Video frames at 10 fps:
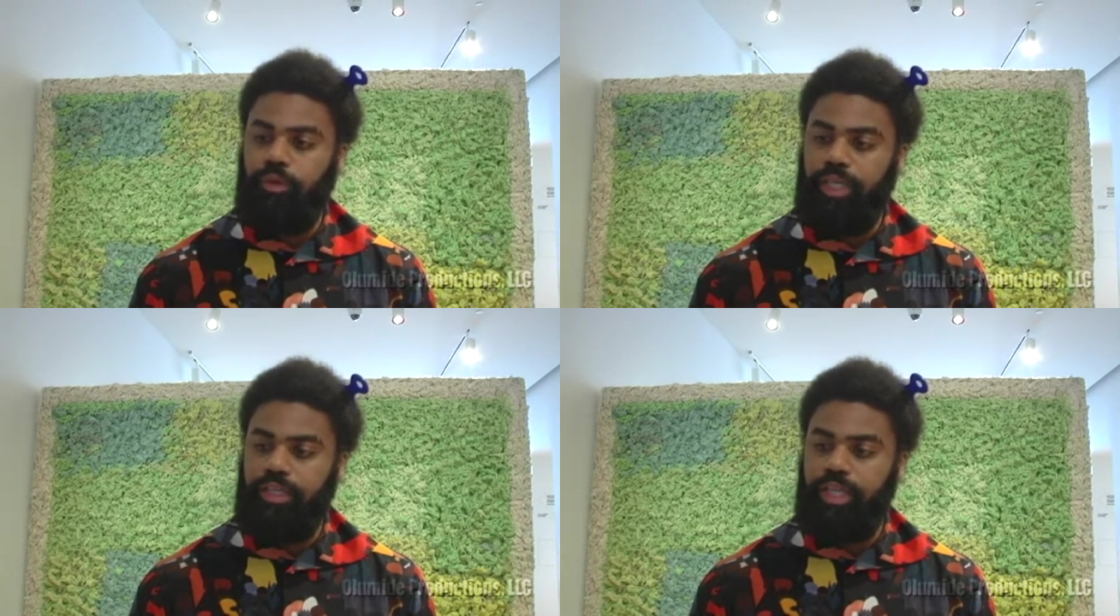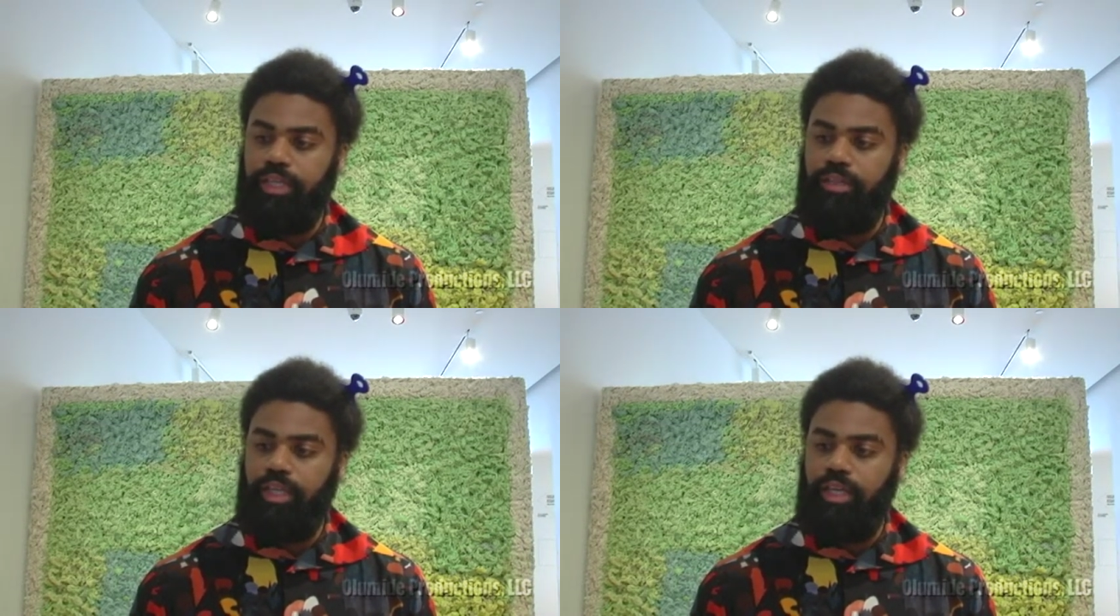
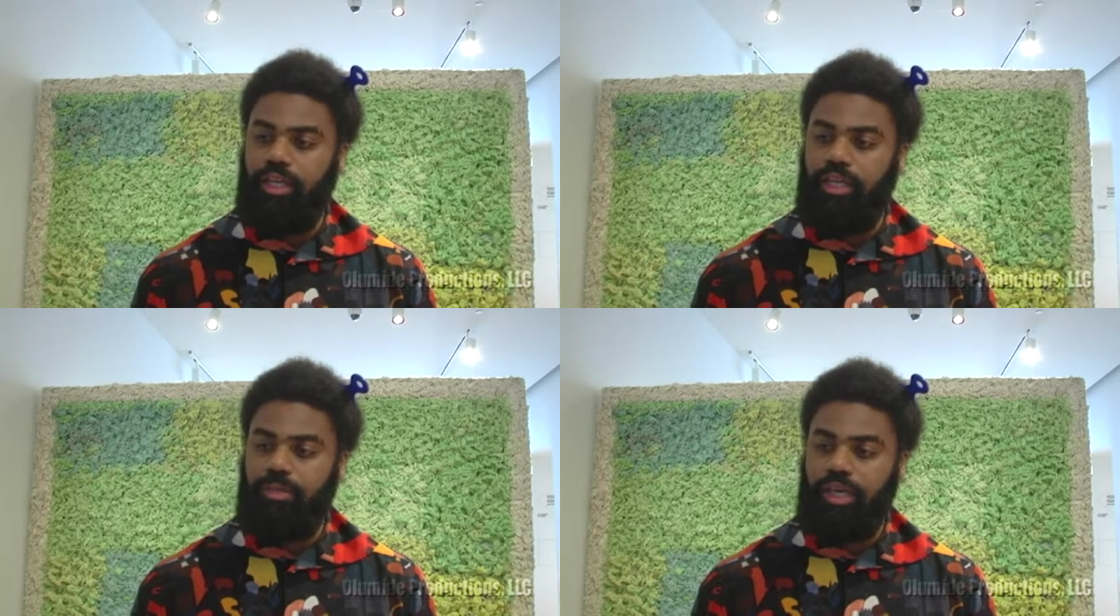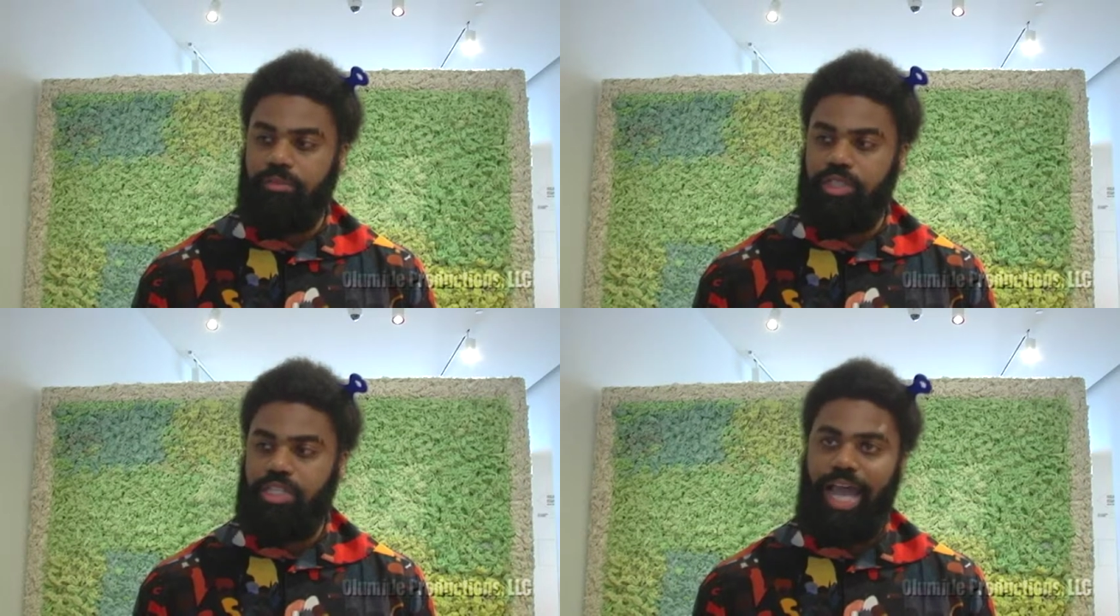it
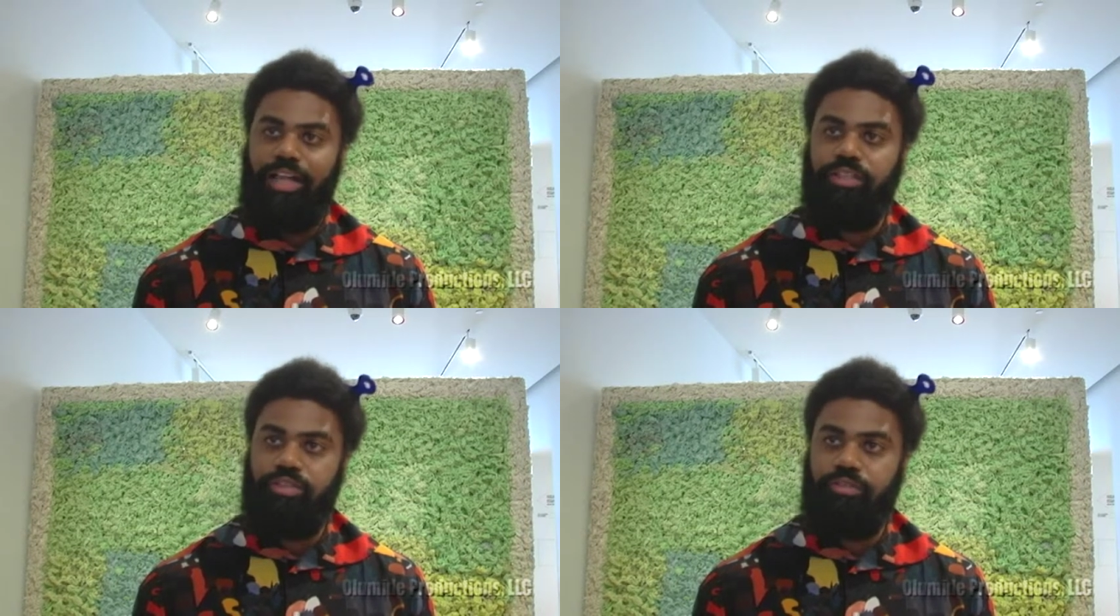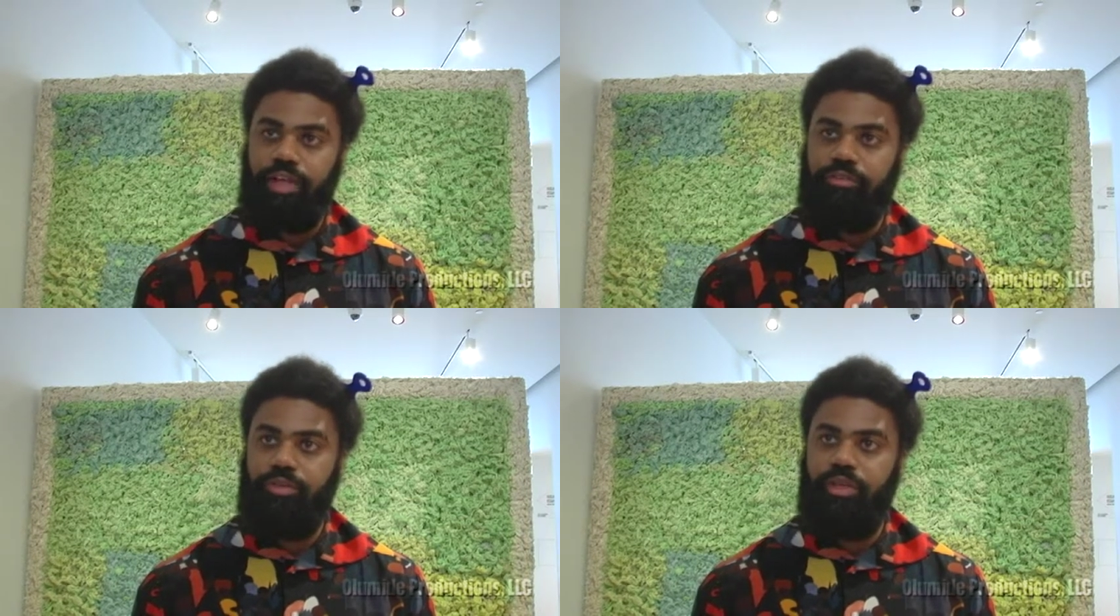becomes a challenge for
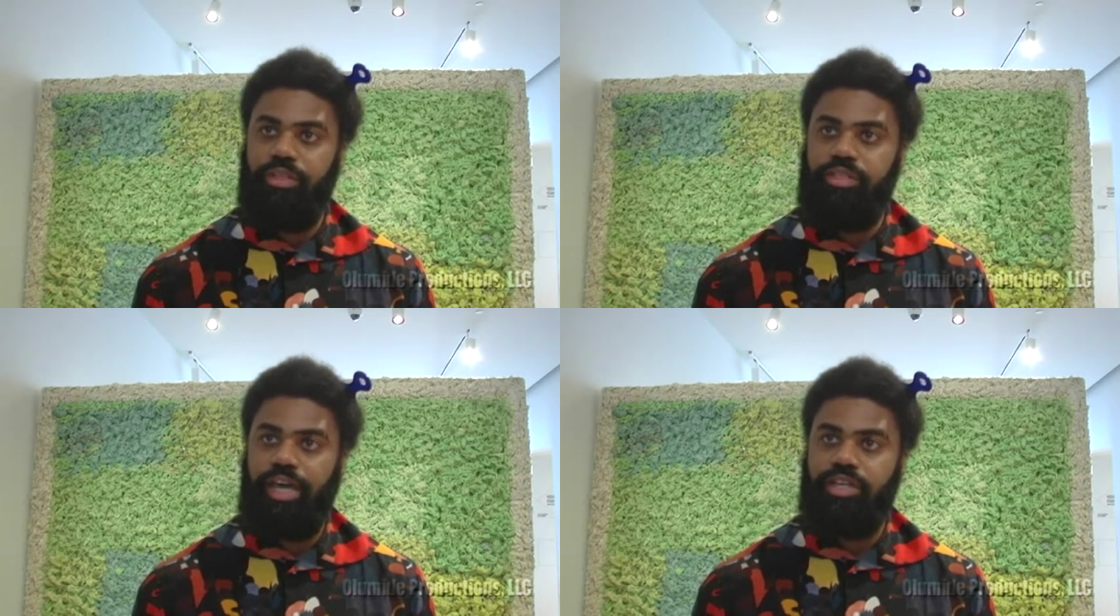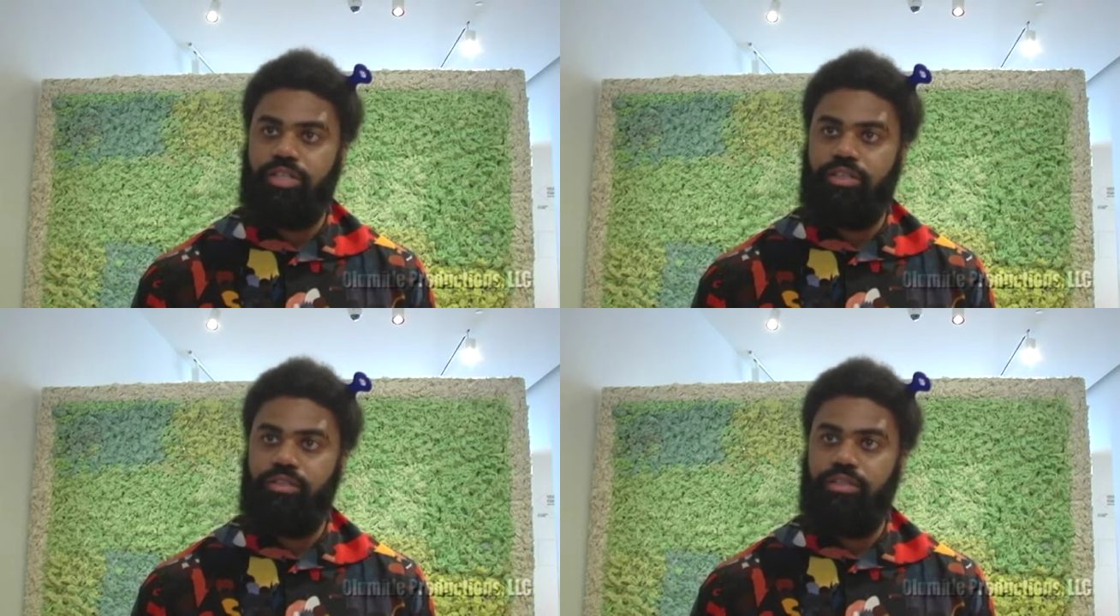everyone to
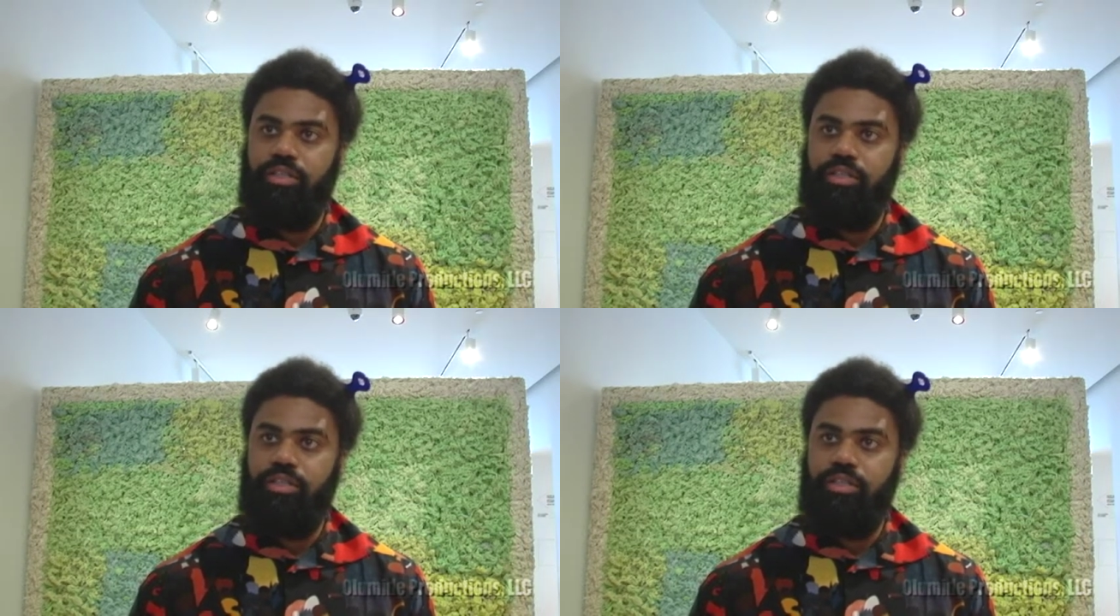actually